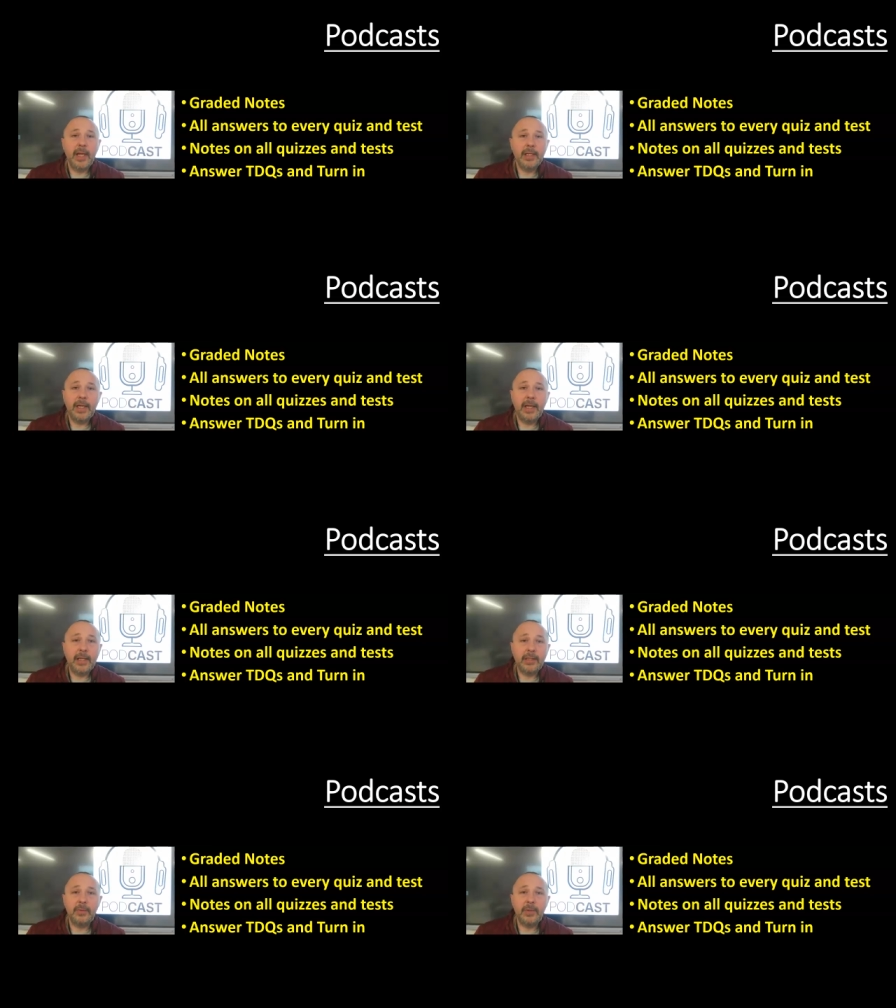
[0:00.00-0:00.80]
and
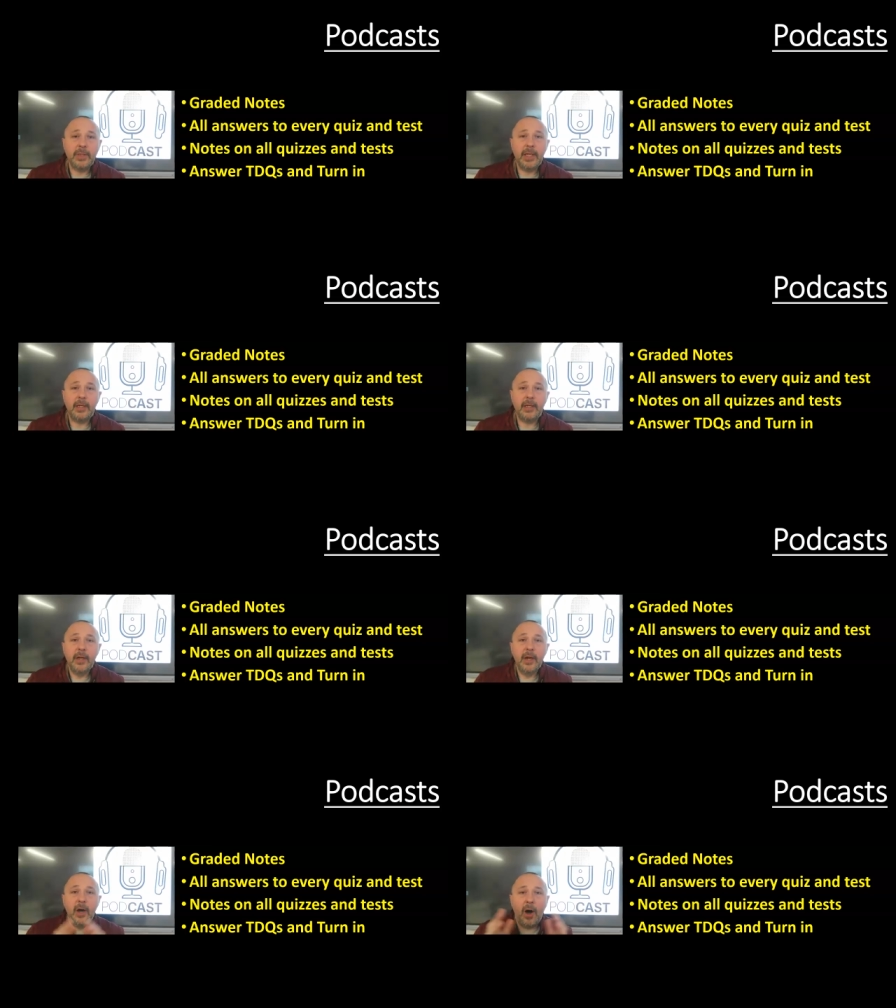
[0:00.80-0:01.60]
test you will take
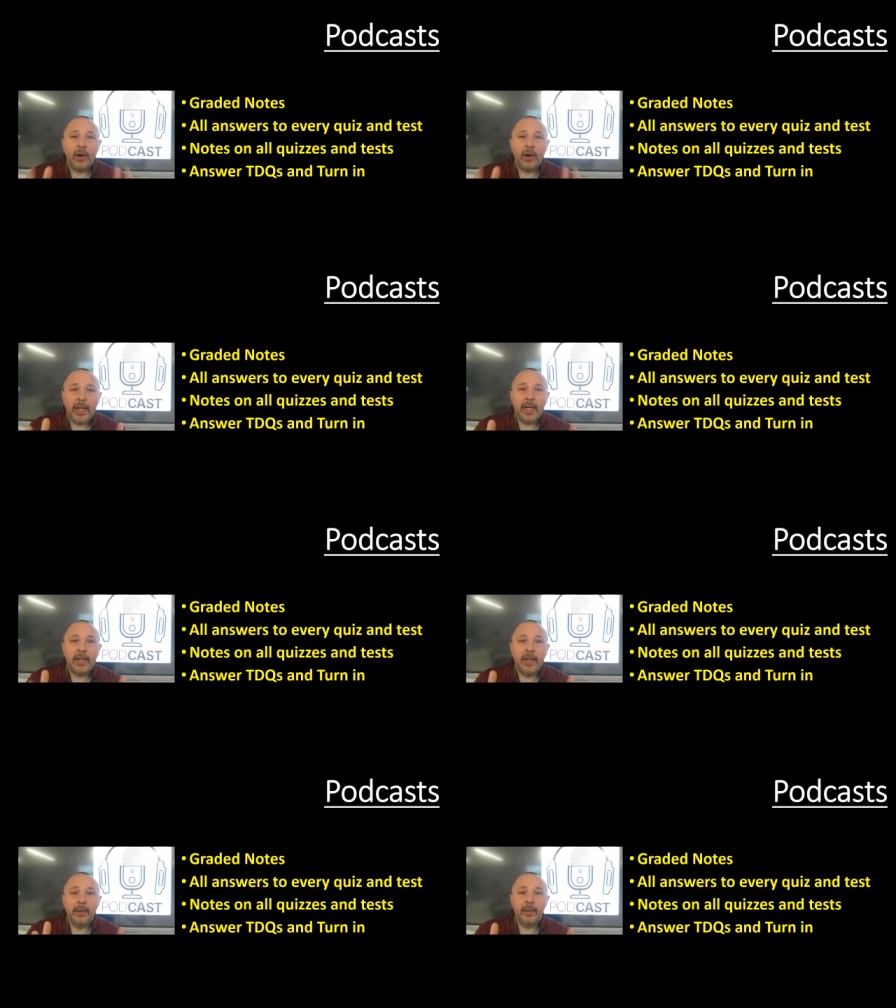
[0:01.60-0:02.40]
are
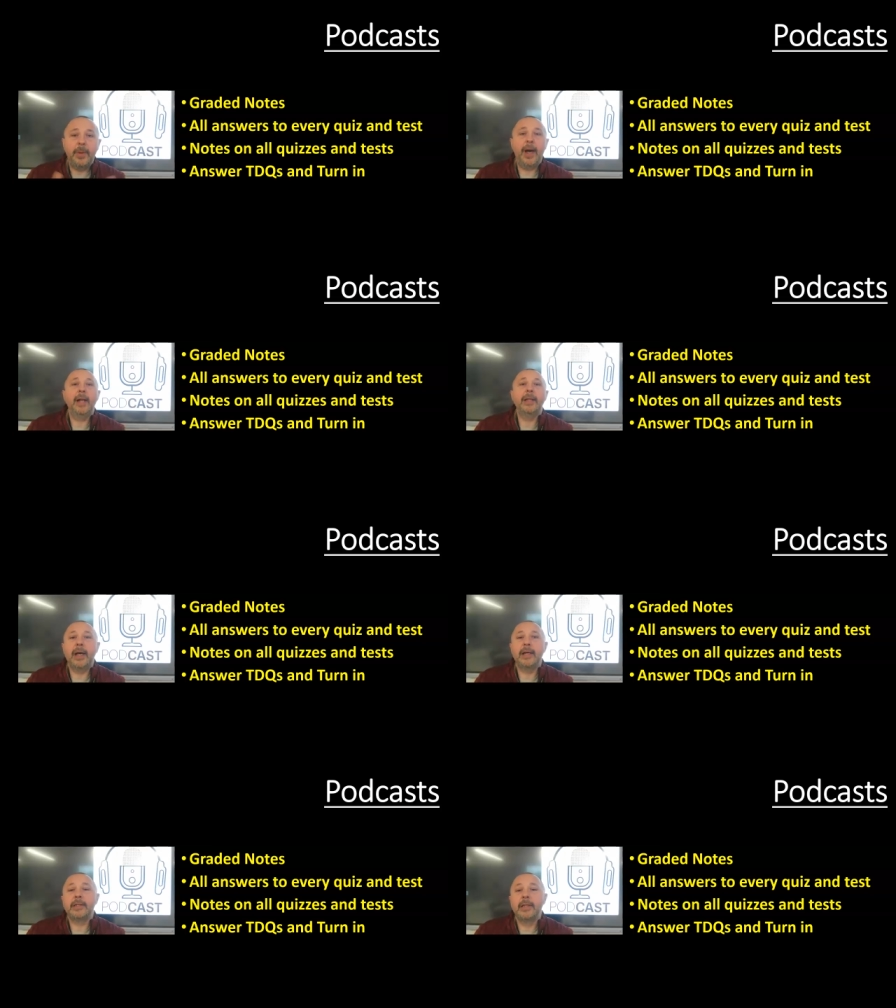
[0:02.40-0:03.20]
in the
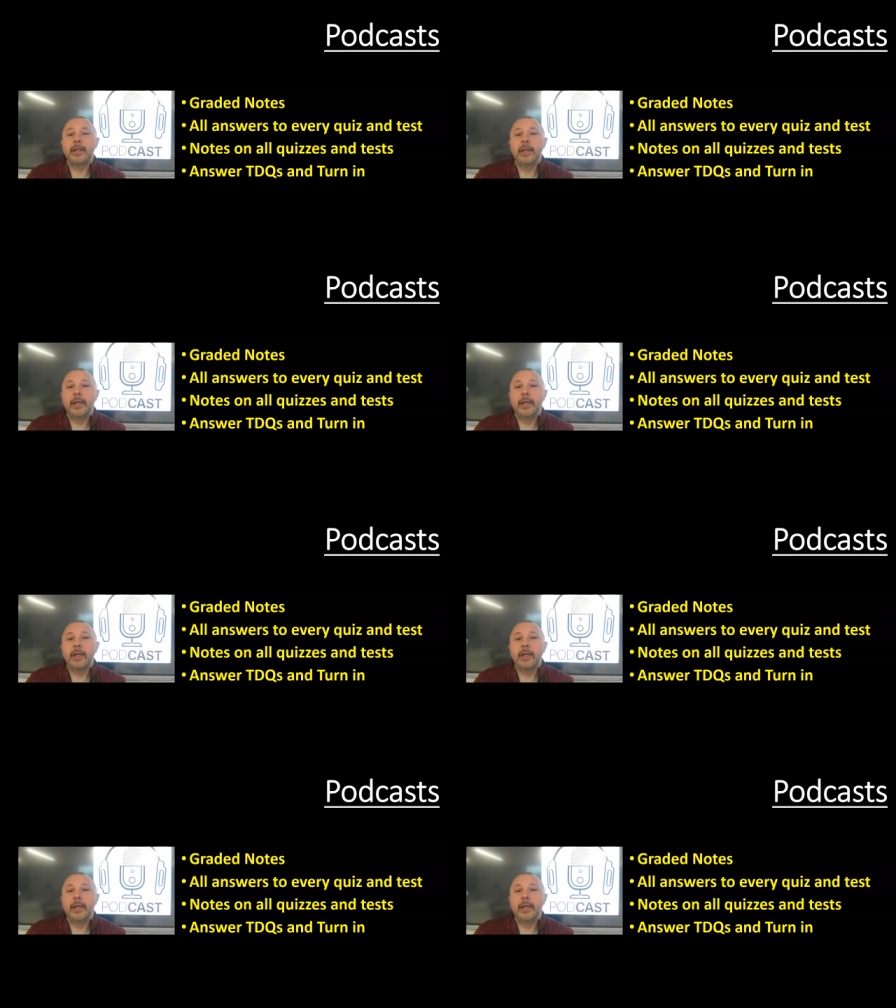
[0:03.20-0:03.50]
podcast.